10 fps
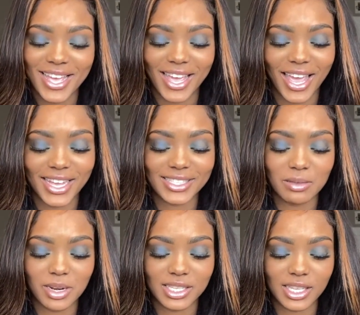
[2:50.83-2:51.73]
And
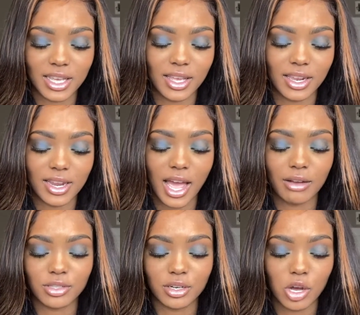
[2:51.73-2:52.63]
somebody said,
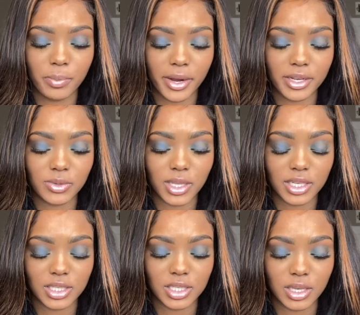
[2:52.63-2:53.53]
How's your co parents
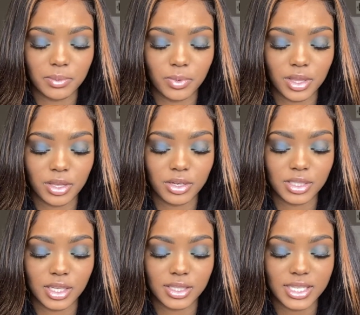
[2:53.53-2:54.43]
relationship with your
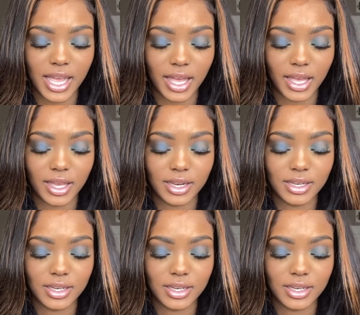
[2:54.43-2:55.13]
son's dad?